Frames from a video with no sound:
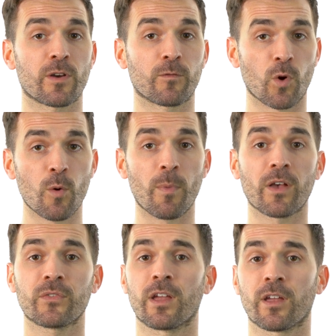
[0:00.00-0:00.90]
of
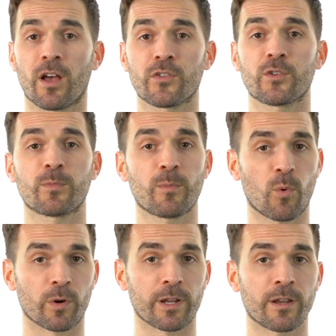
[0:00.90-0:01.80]
robust and custom
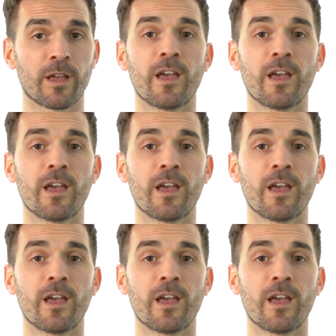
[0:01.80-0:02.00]
reporting,